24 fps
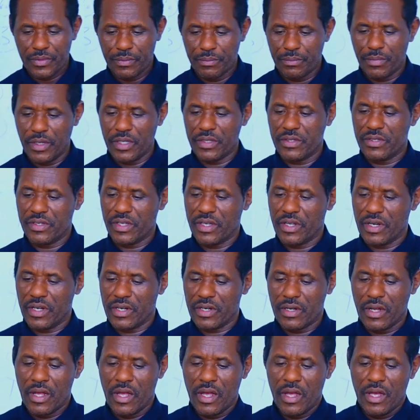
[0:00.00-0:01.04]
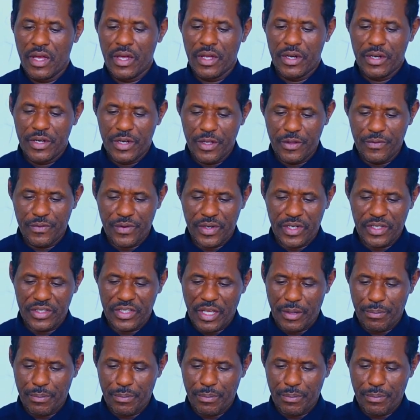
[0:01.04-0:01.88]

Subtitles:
But there are different